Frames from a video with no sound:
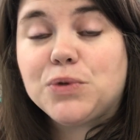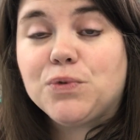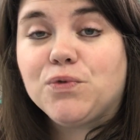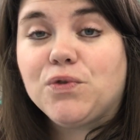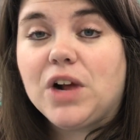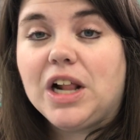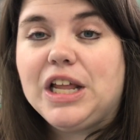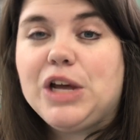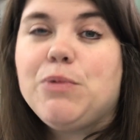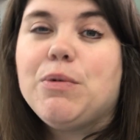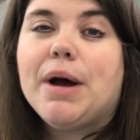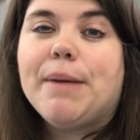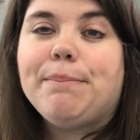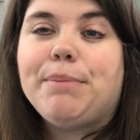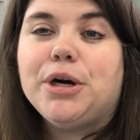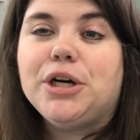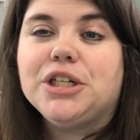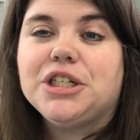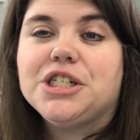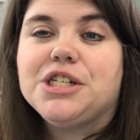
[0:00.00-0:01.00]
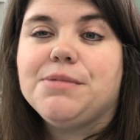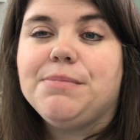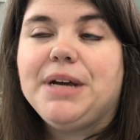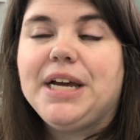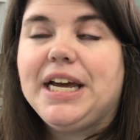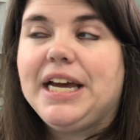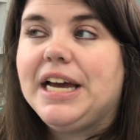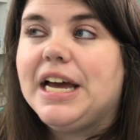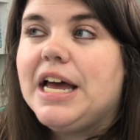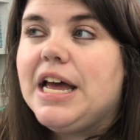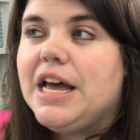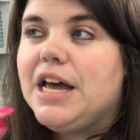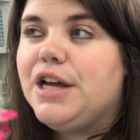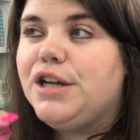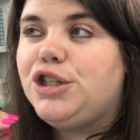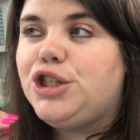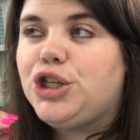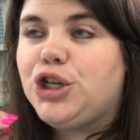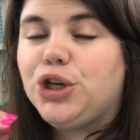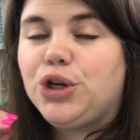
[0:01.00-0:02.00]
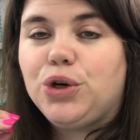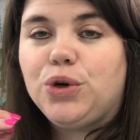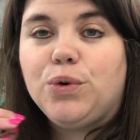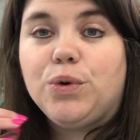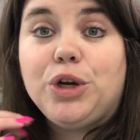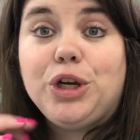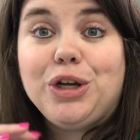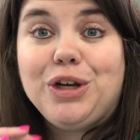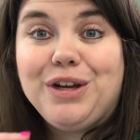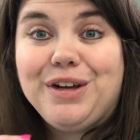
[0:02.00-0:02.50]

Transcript: really what pushed me to,